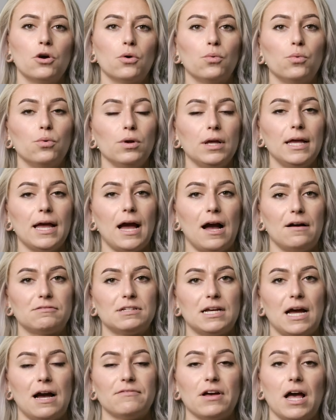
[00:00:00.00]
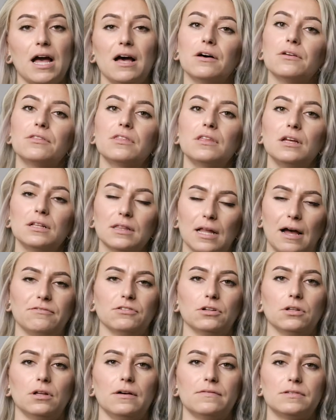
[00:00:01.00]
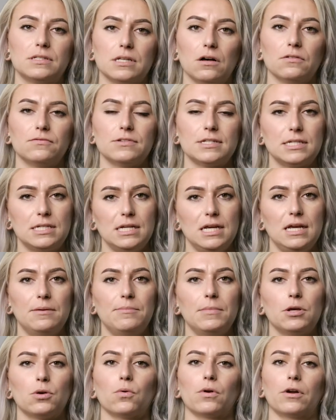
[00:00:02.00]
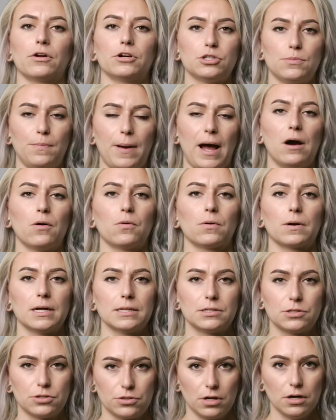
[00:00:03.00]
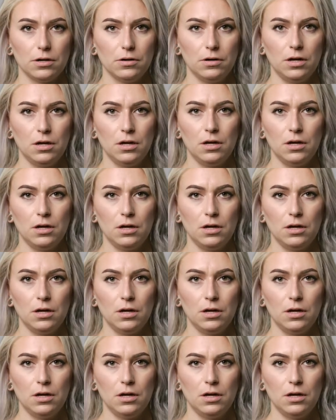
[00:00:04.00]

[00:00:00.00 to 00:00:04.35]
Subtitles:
we have to have a healthy level of self-esteem in order to power us through.